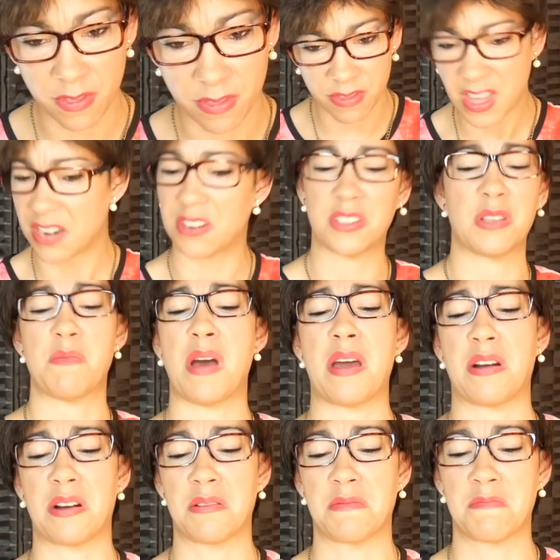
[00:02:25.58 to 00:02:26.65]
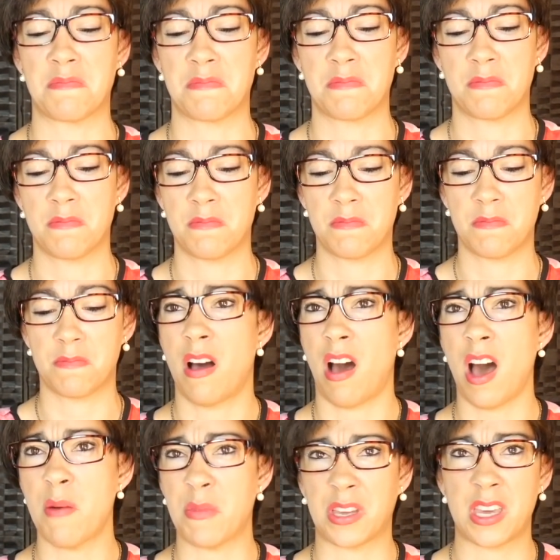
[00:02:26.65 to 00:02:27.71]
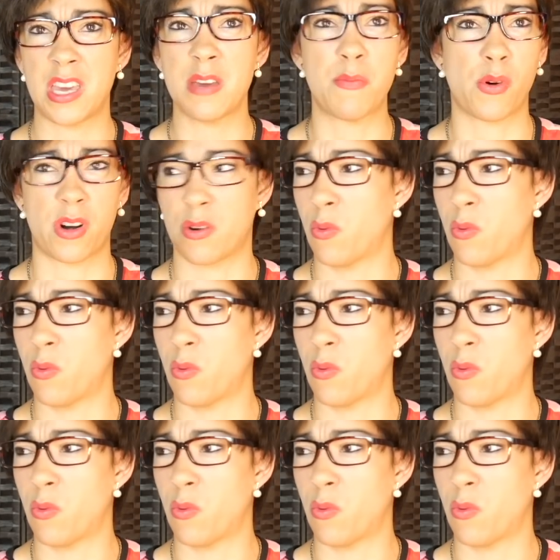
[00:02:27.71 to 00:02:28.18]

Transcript: That doesn't matter. I'm a keyboard